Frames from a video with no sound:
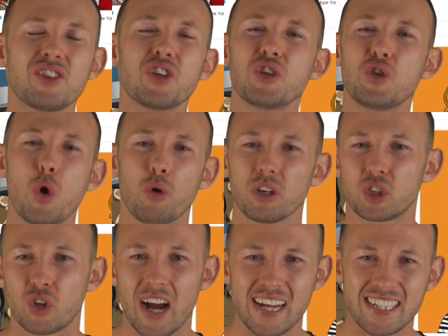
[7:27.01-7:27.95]
to your
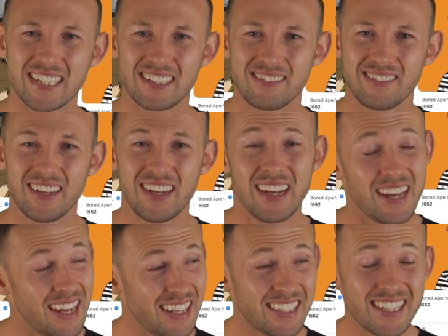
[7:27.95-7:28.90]
address.
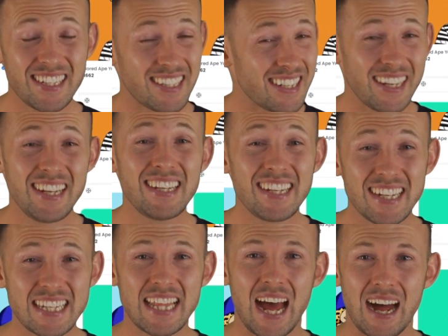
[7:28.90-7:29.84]
It's as easy
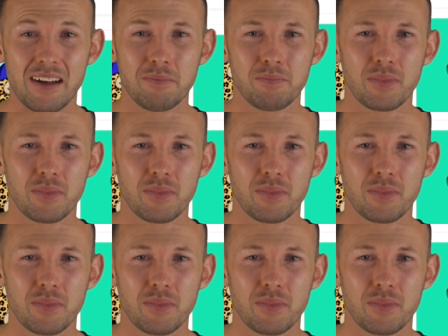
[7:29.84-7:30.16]
as that.